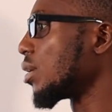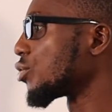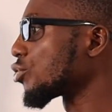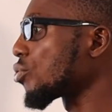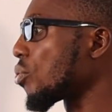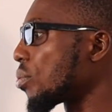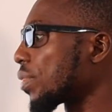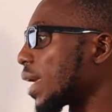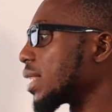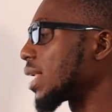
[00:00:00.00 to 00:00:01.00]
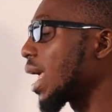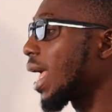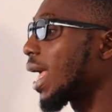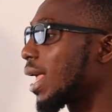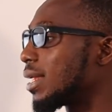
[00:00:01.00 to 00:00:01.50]
show that
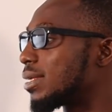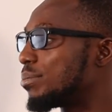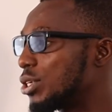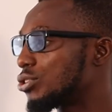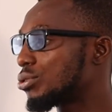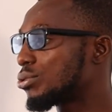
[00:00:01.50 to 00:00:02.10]
air is a mixture.